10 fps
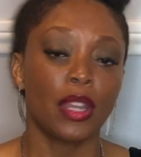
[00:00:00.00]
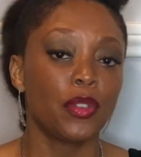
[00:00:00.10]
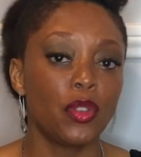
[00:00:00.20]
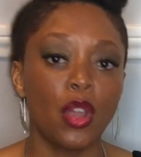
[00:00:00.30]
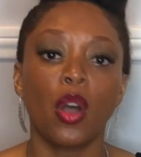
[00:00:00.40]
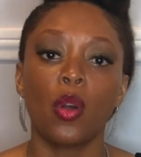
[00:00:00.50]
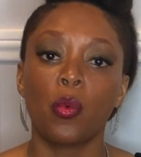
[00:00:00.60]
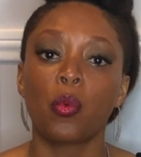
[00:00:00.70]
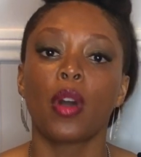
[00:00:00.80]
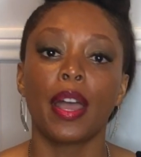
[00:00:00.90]
No
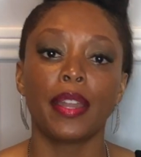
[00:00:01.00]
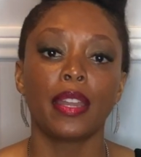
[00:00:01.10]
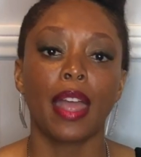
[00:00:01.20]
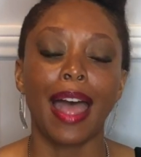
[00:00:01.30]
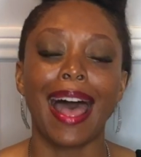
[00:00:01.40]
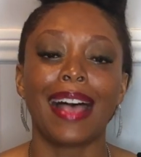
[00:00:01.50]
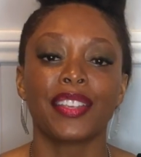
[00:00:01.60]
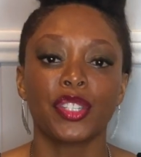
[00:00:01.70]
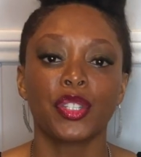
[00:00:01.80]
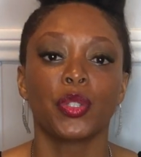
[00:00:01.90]
one
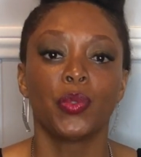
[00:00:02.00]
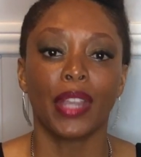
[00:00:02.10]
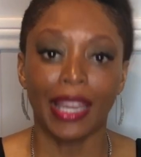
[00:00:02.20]
has to do